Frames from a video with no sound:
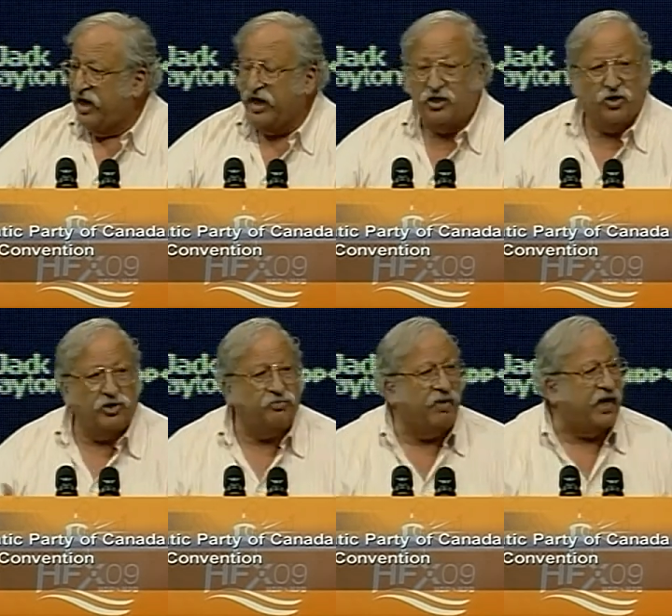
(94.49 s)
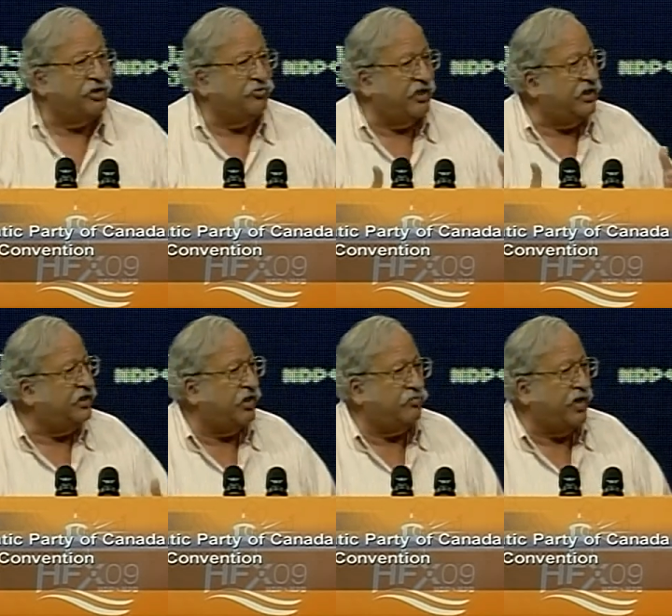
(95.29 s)
And it goes back to what I
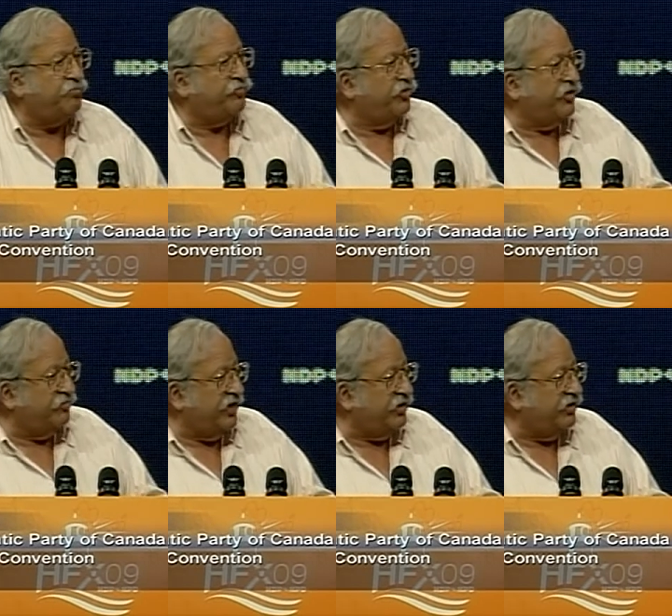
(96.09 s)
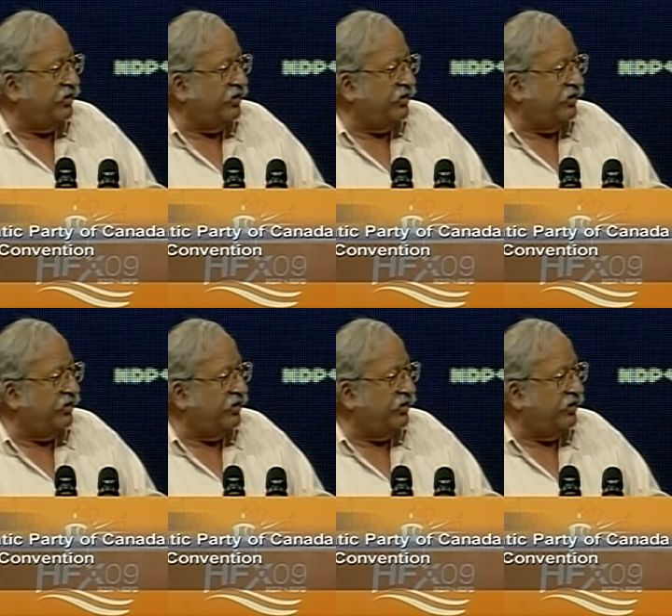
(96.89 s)
said about Brueggemann.